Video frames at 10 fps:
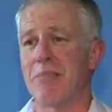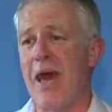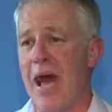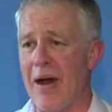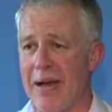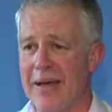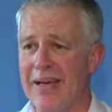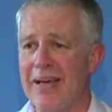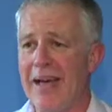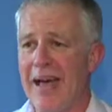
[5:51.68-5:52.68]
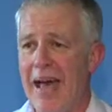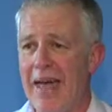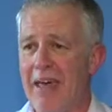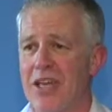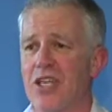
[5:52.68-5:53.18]
power,
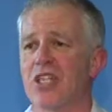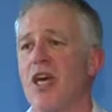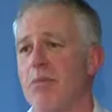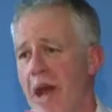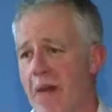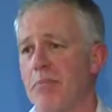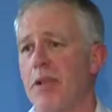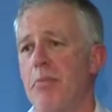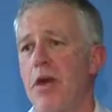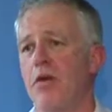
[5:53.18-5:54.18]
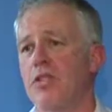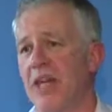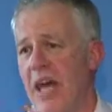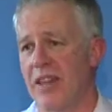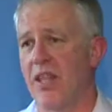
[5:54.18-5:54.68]
and they just keep at their parents
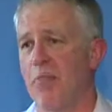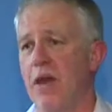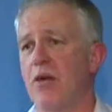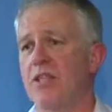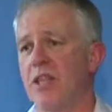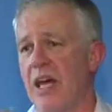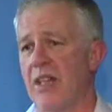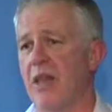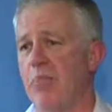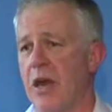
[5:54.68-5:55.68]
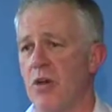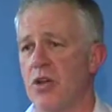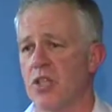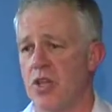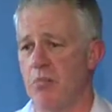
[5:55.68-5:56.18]
and at their parents and at their
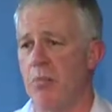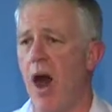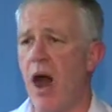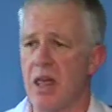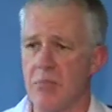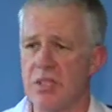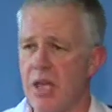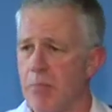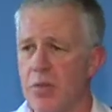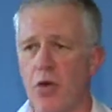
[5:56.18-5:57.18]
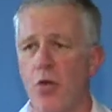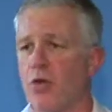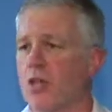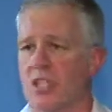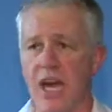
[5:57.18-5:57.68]
parents to buy them something
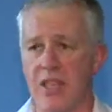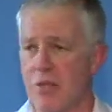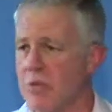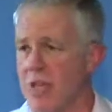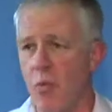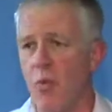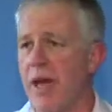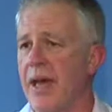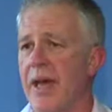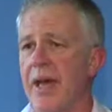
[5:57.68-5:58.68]
or to take them somewhere.